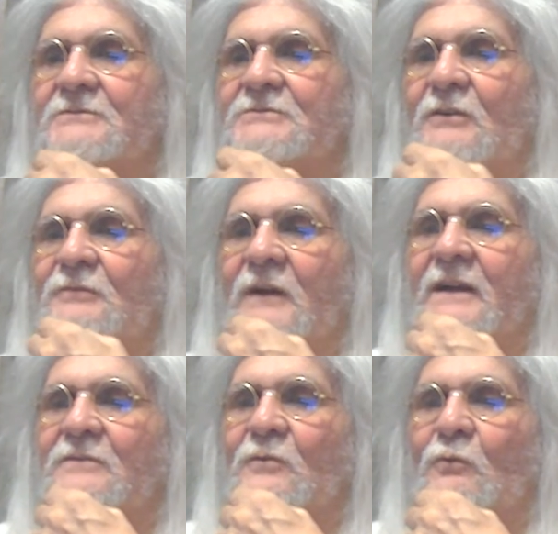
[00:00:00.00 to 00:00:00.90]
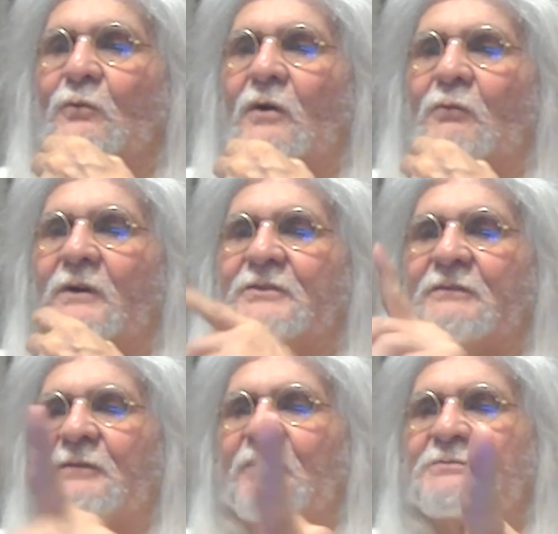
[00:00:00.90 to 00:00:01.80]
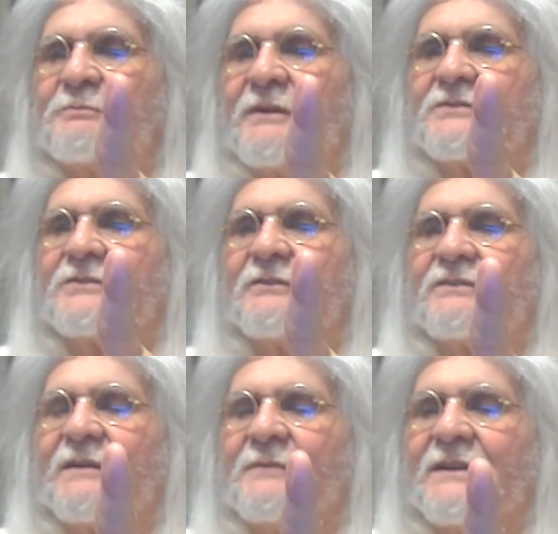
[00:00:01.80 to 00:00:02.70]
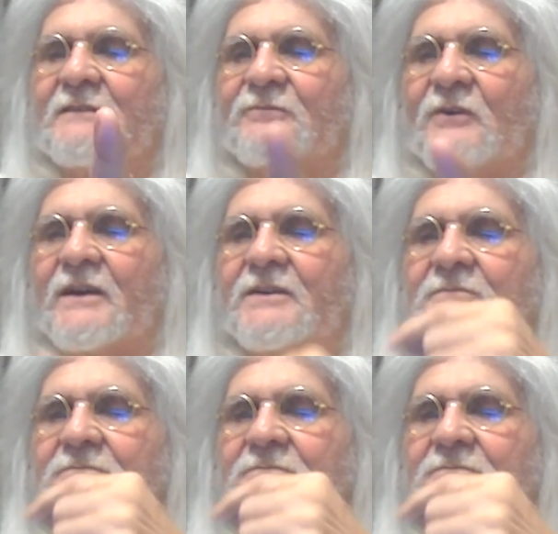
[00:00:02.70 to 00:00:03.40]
So, Frank, when's your first pin show coming up, Frank?